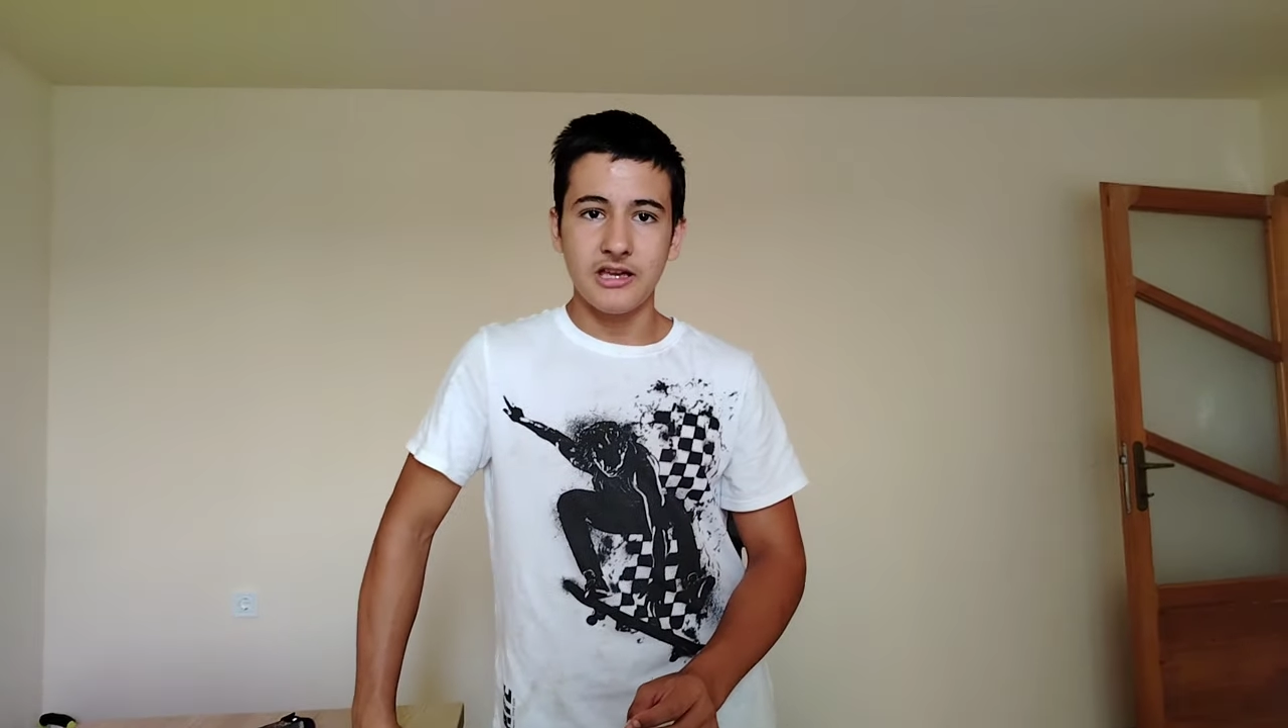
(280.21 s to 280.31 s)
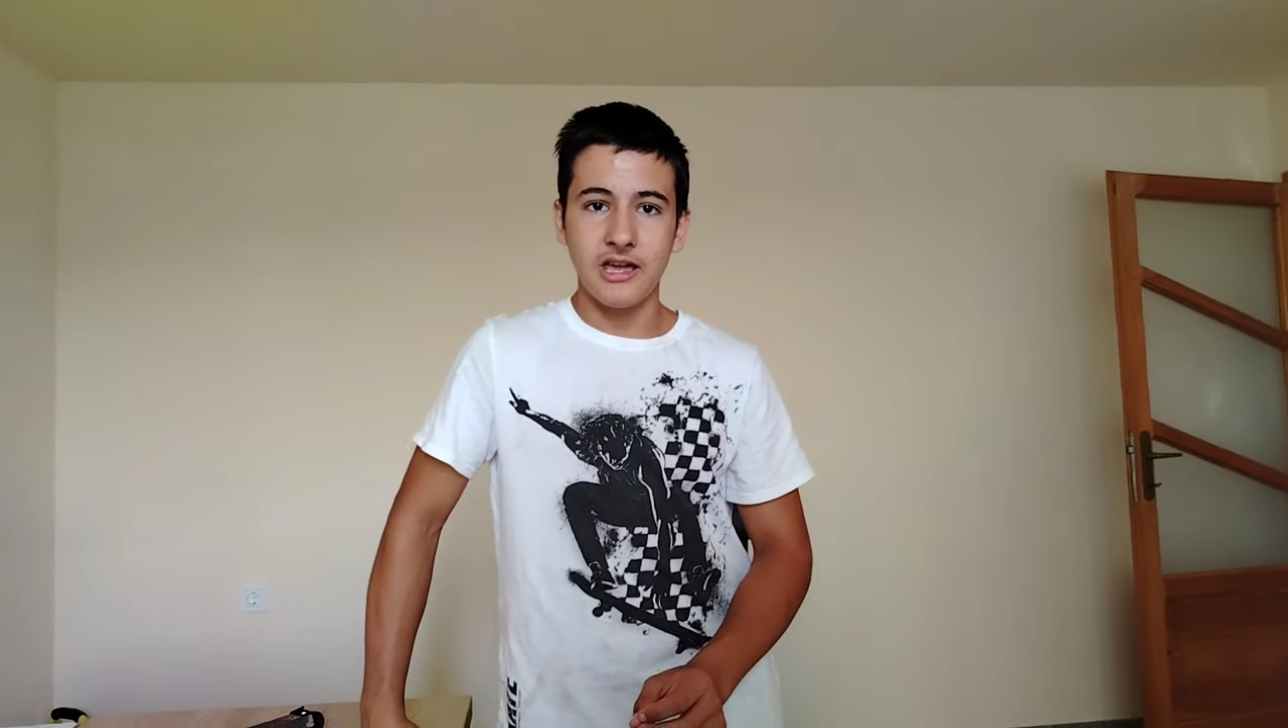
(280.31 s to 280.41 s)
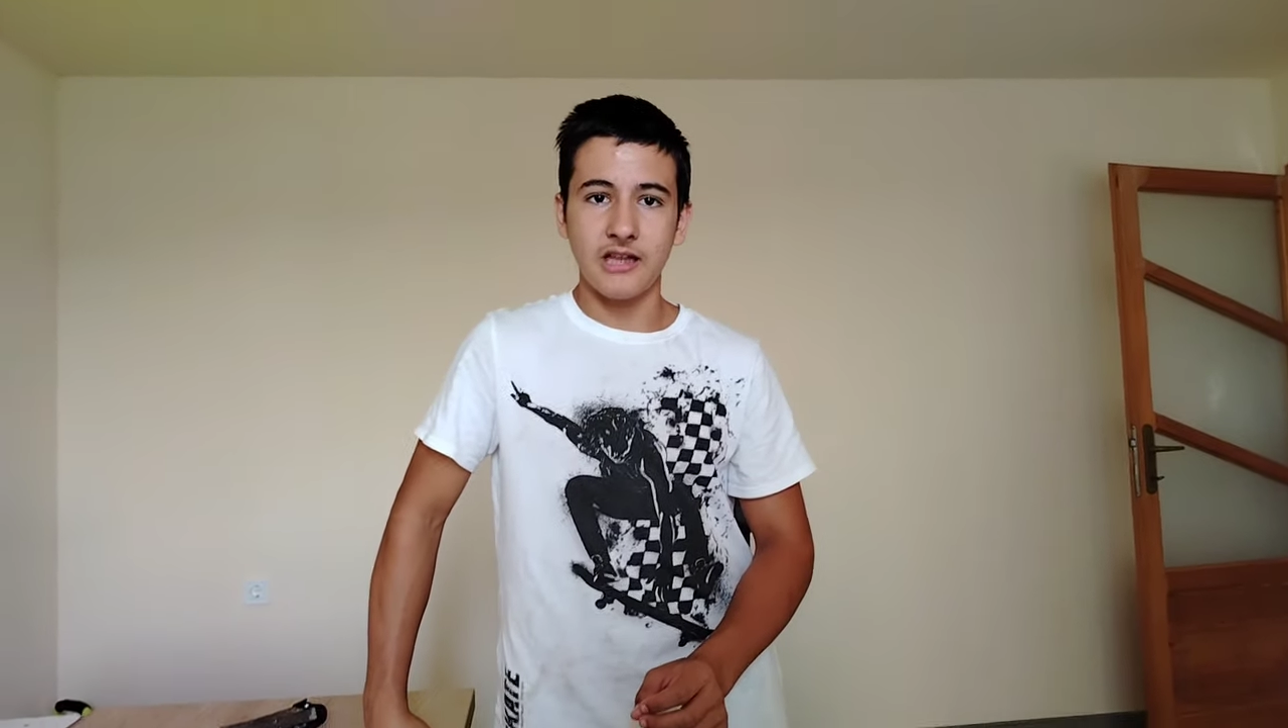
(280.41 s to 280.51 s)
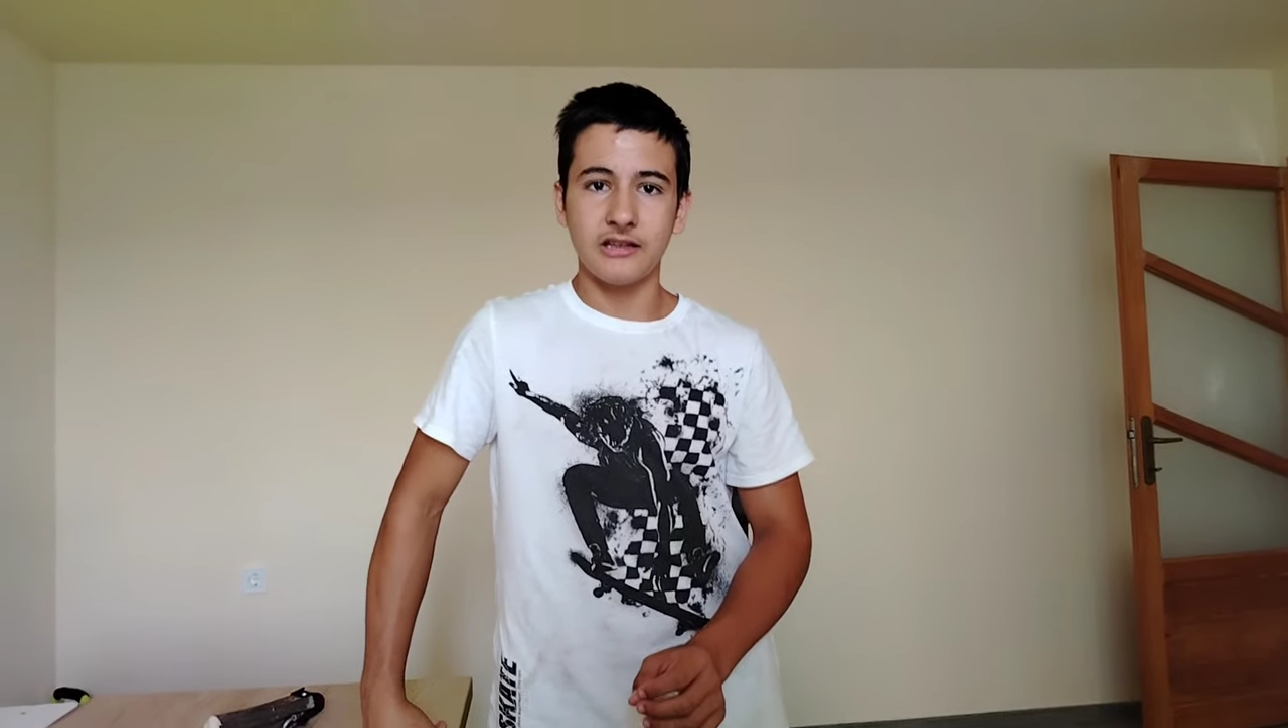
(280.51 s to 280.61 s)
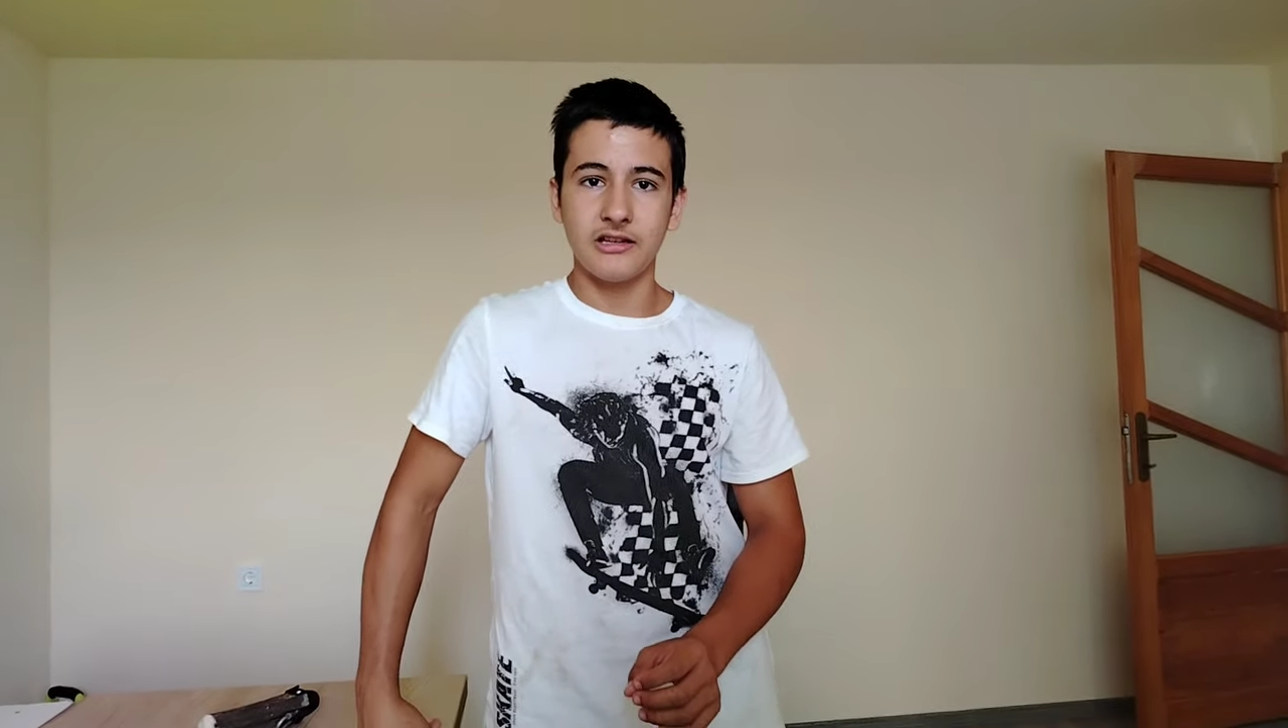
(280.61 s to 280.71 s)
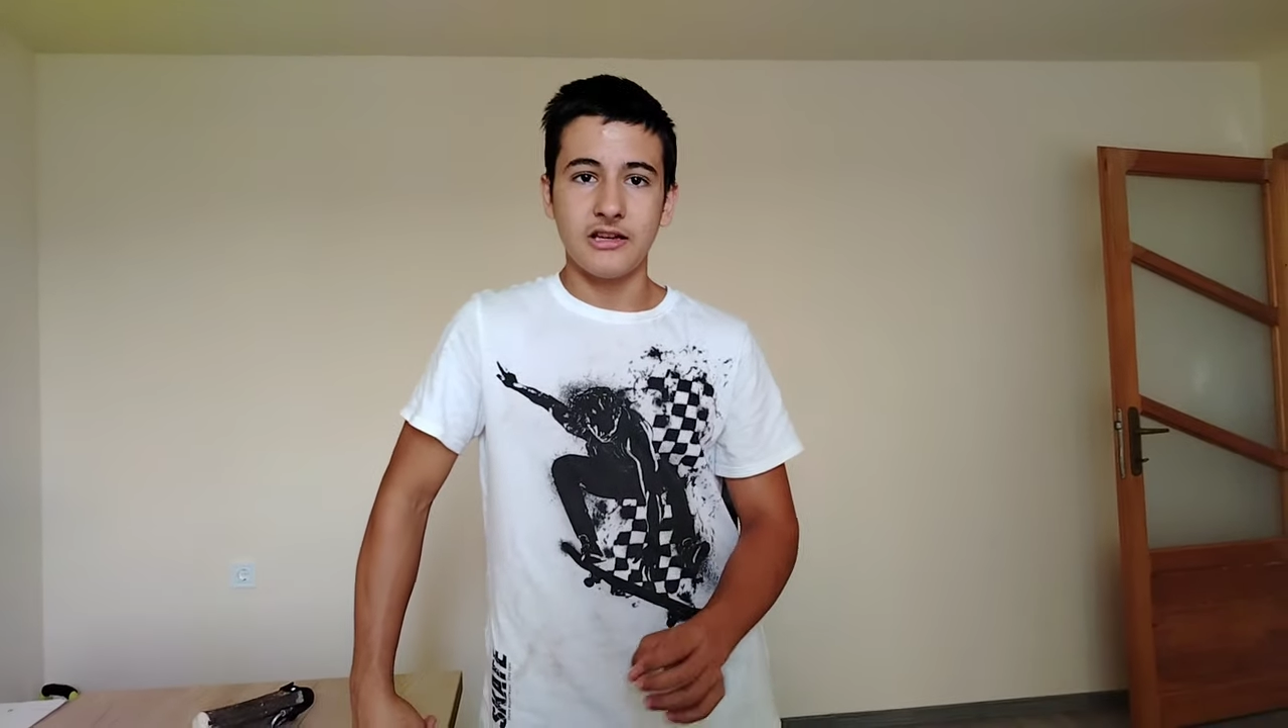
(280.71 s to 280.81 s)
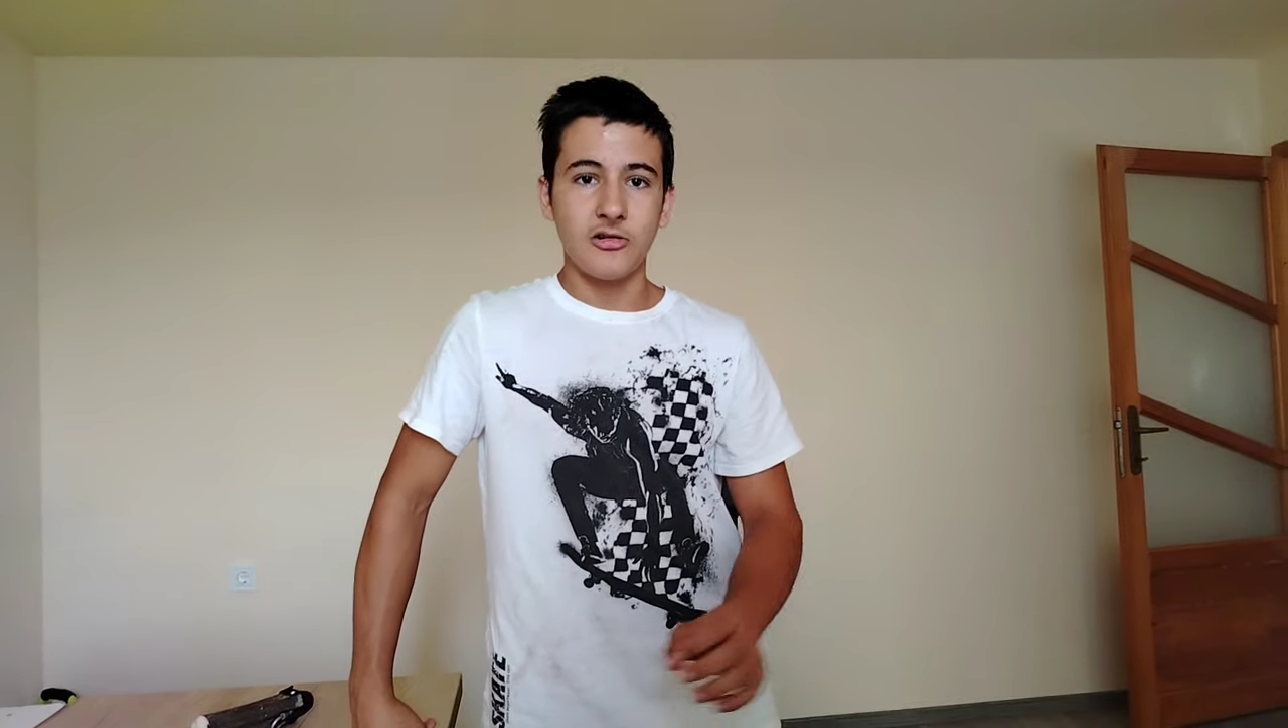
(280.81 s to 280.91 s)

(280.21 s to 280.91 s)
and